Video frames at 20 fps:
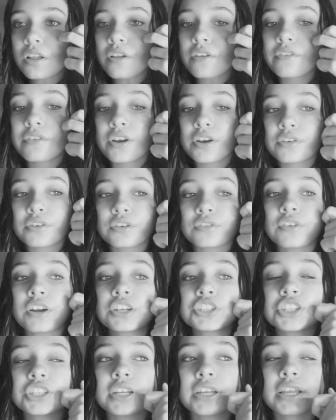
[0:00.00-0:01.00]
Very
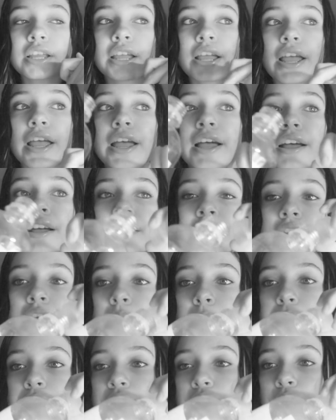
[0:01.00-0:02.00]
refreshing, and now
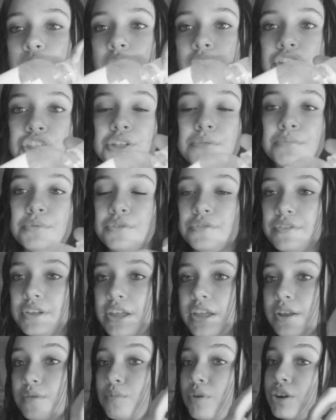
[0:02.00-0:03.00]
I'm gonna watch a
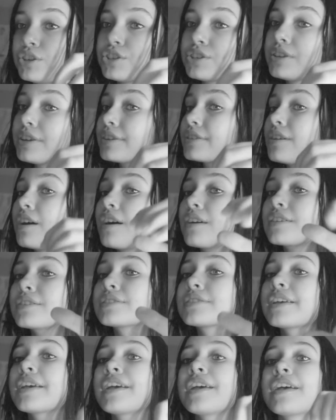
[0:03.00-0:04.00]
movie and watch
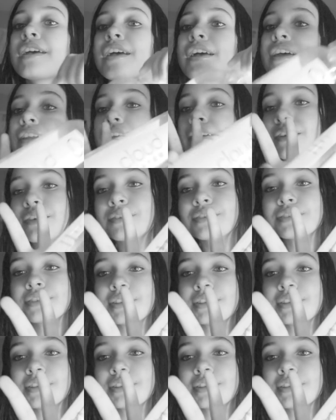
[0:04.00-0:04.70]
TikToks and then go to